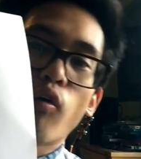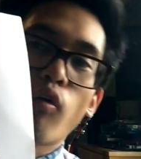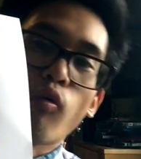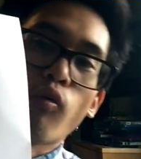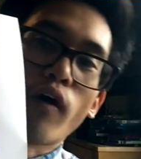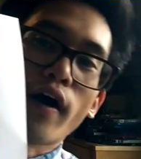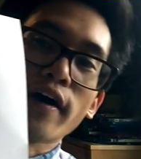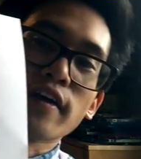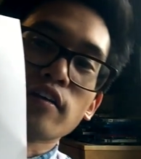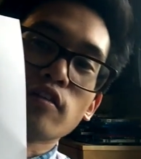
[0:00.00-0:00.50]

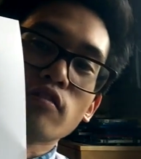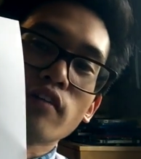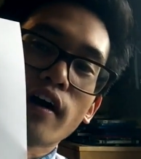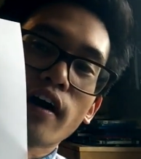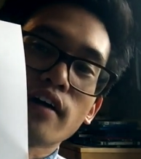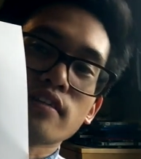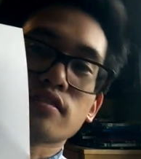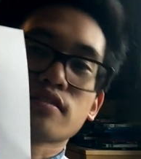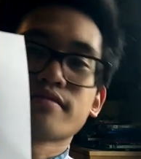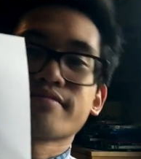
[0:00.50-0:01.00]
Why, you
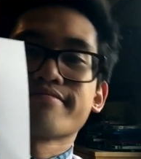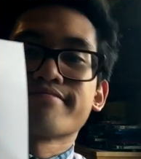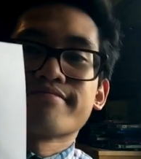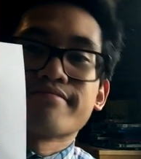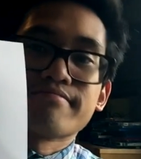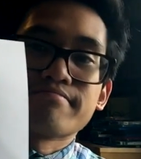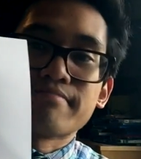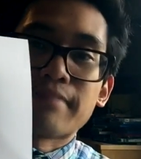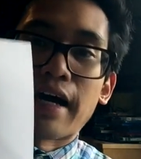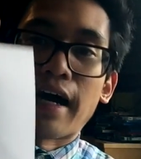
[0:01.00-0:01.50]
ask?
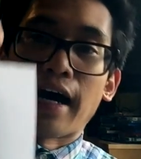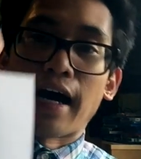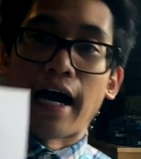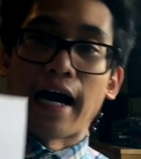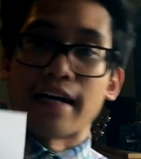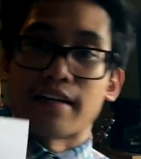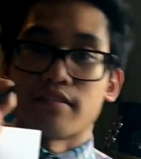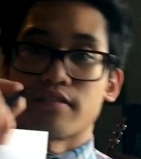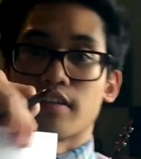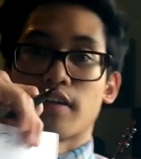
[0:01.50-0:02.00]

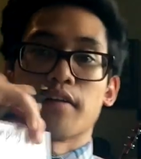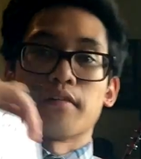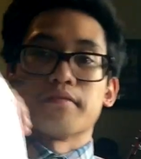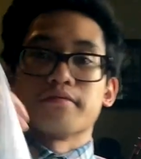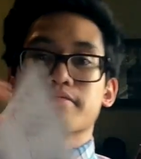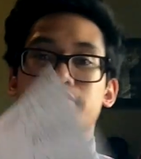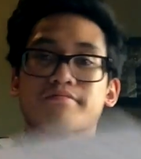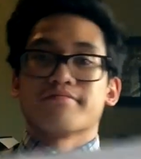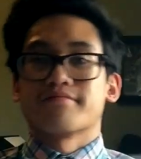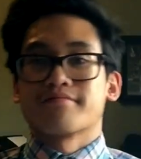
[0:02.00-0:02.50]
I don't know,
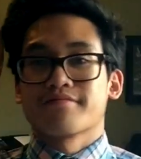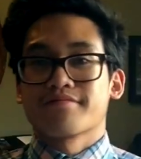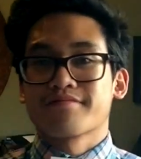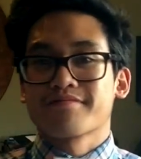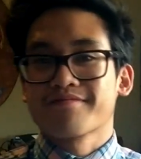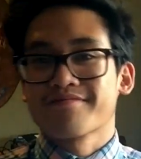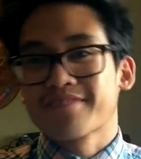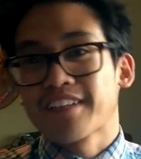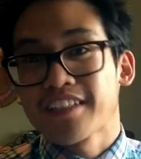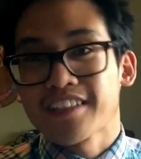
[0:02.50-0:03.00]

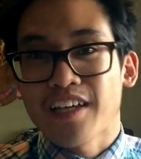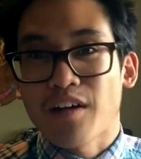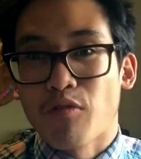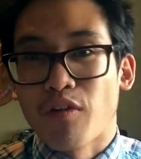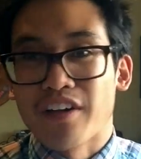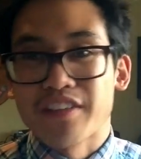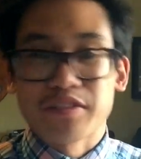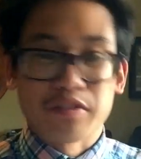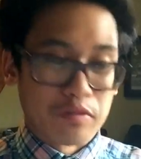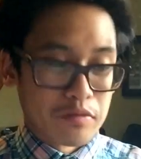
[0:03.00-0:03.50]
because I
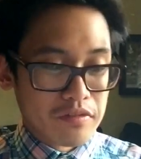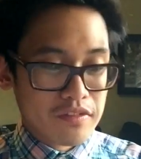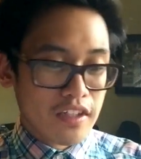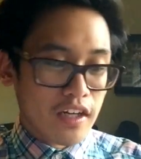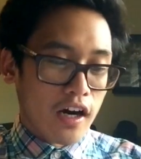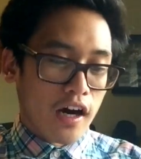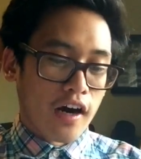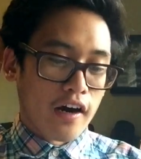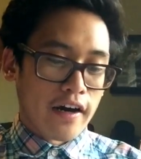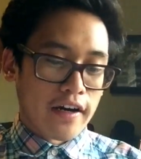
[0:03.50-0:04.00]
want to.
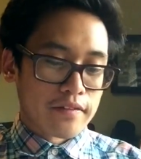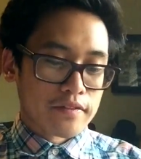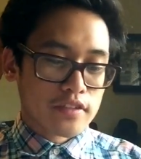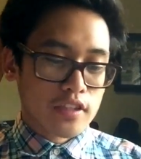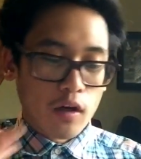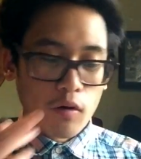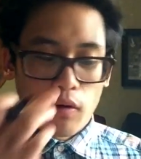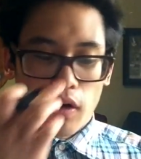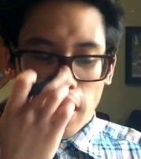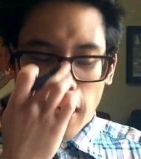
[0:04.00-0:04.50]
Alright,
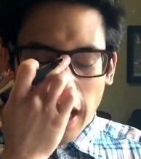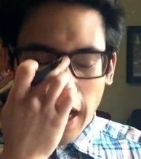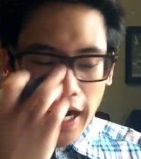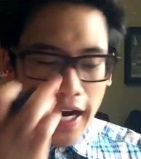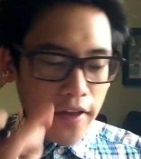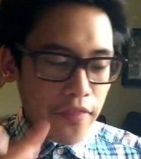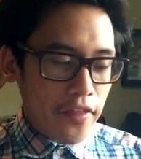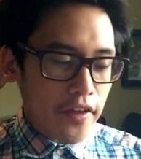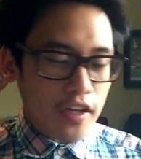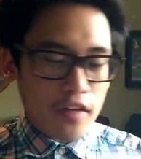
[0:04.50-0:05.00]
so
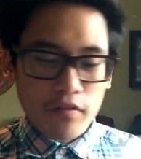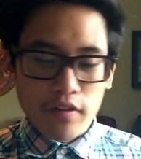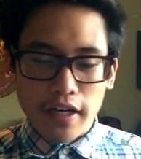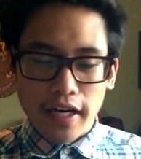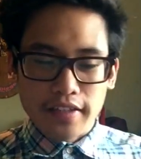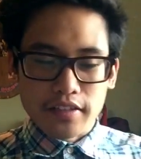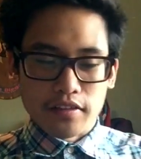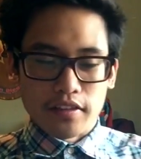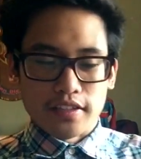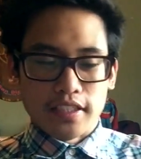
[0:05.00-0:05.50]
I think of when
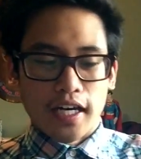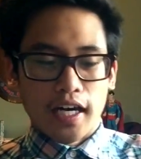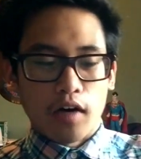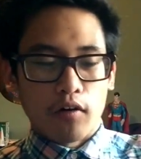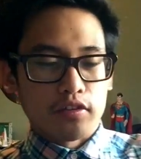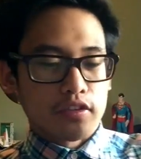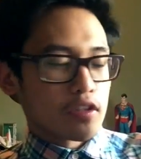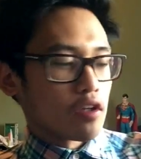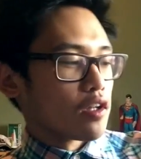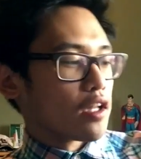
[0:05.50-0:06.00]
I do this, I
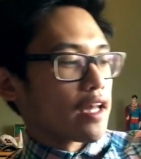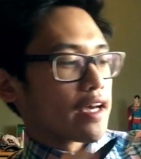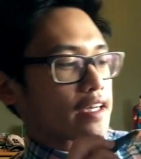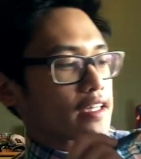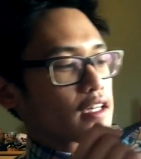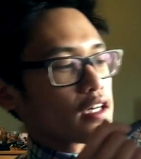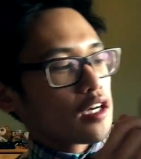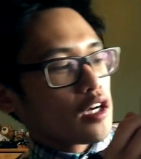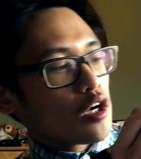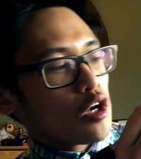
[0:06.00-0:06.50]
always go
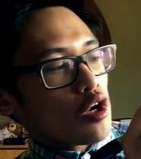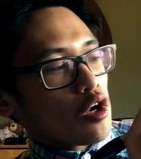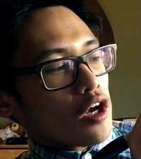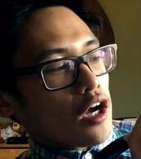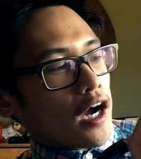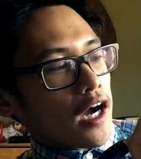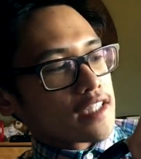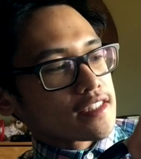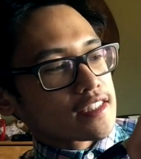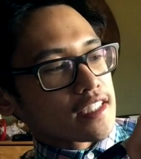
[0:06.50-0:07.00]
like,
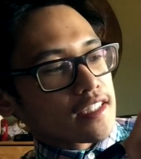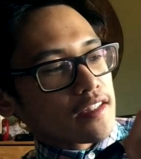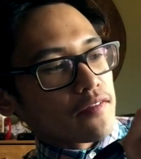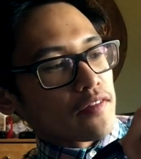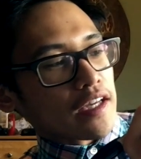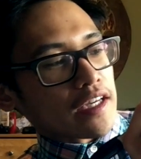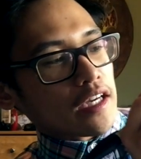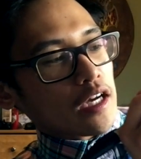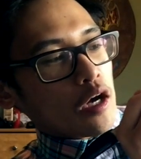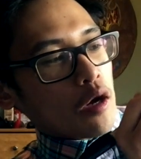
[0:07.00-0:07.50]
I just think of
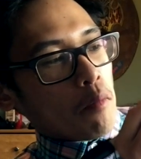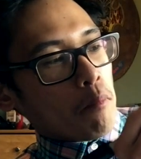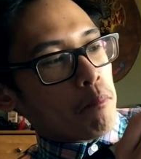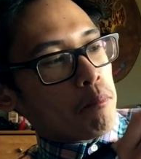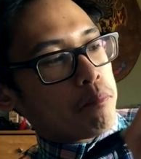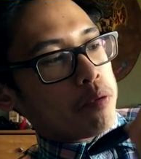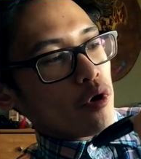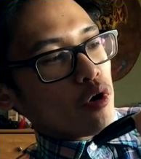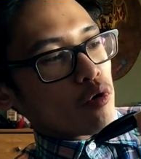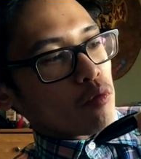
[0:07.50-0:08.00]
like,
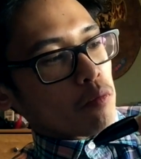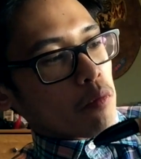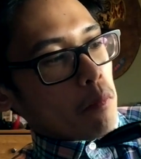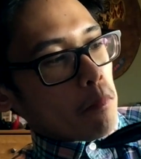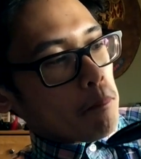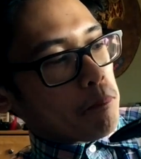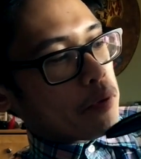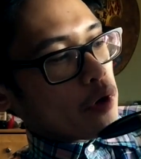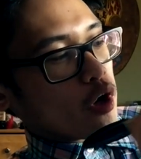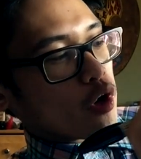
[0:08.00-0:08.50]
boom,
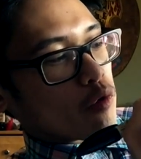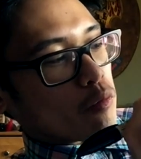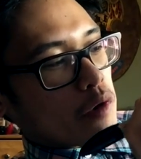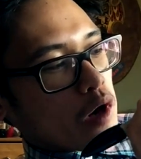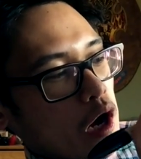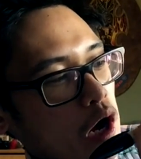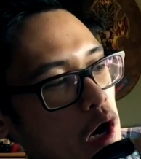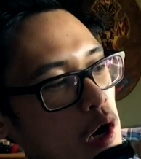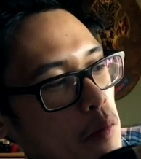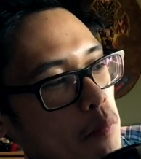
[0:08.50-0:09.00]
boom,
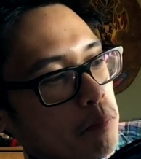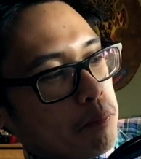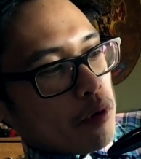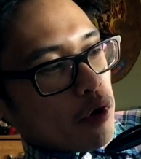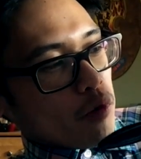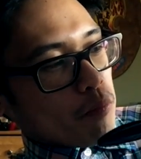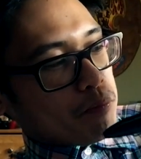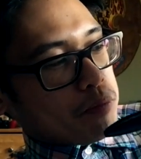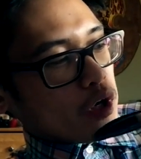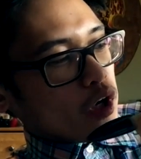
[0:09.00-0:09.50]

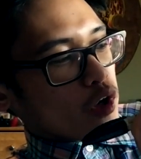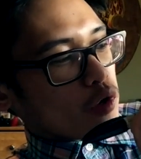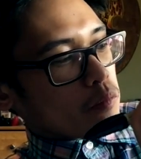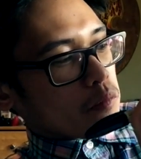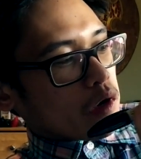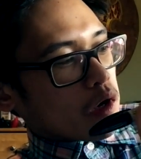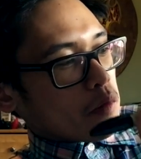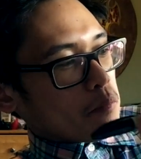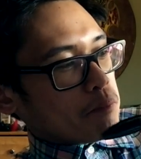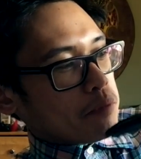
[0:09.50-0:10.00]
boom,
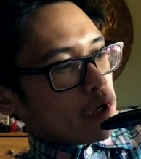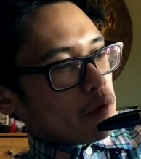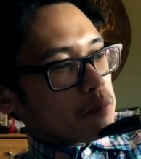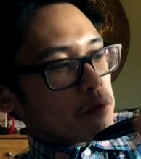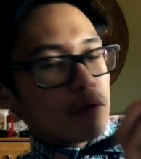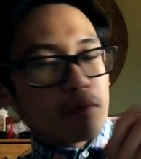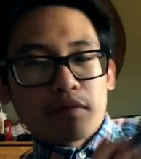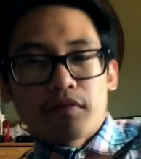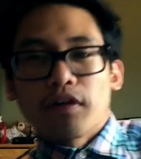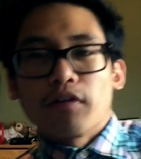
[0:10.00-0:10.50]
boom, boom,
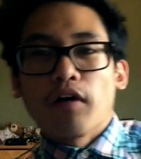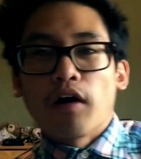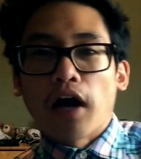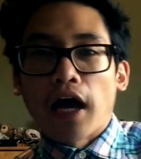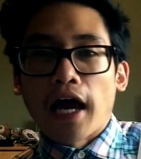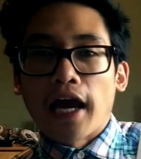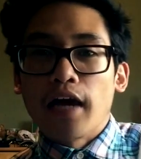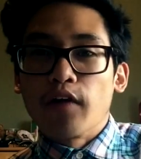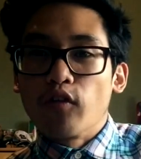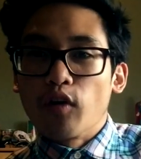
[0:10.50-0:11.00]
boom.
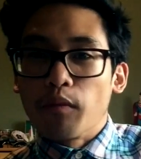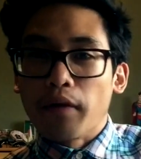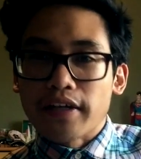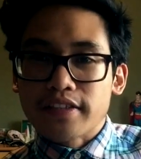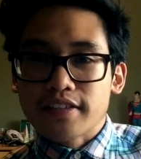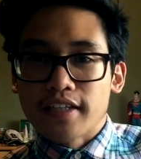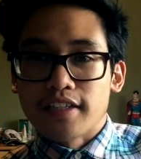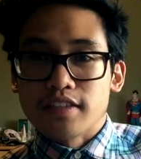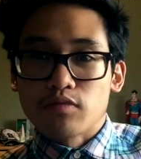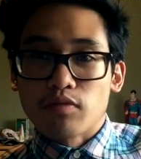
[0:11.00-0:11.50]
It will make
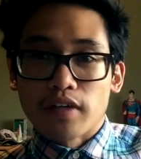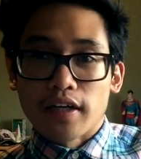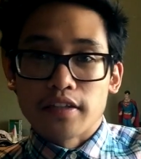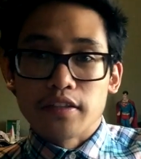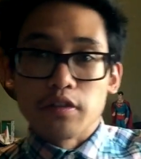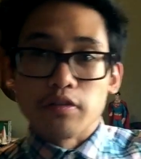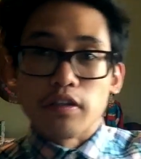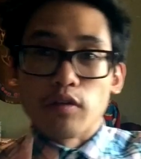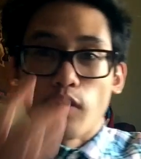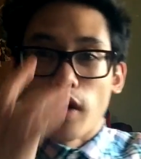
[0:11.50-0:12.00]
sense when I
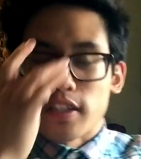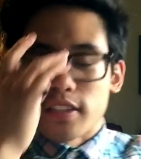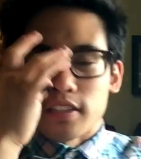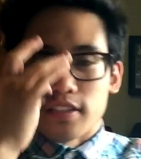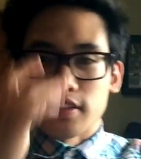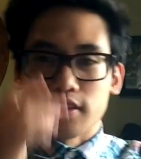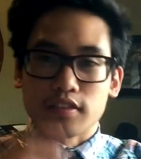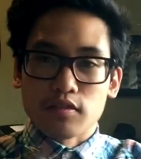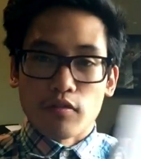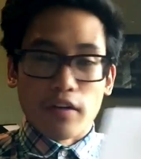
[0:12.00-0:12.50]
do it. Watch
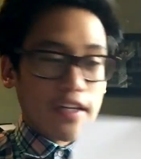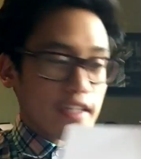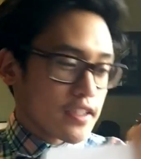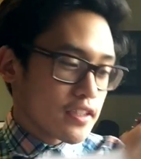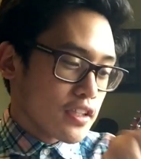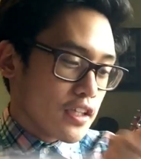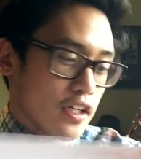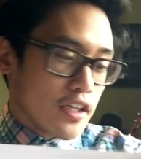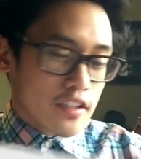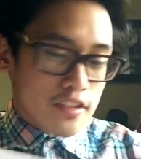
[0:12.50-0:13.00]
this. Ready?